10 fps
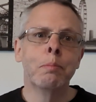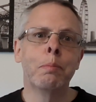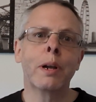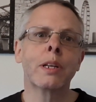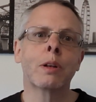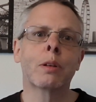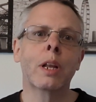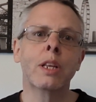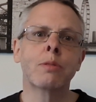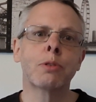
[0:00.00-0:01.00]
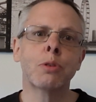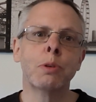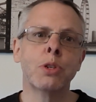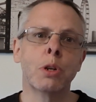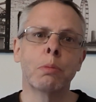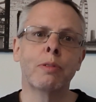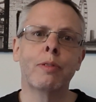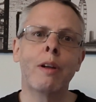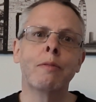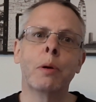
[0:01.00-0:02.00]
but it should be suitable
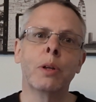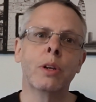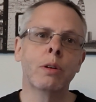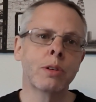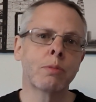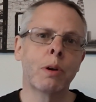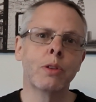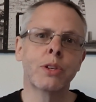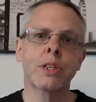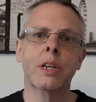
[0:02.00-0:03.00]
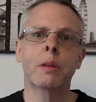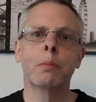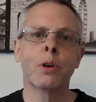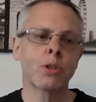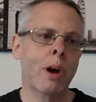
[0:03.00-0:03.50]
for everybody. You know, it's one of those exciting books.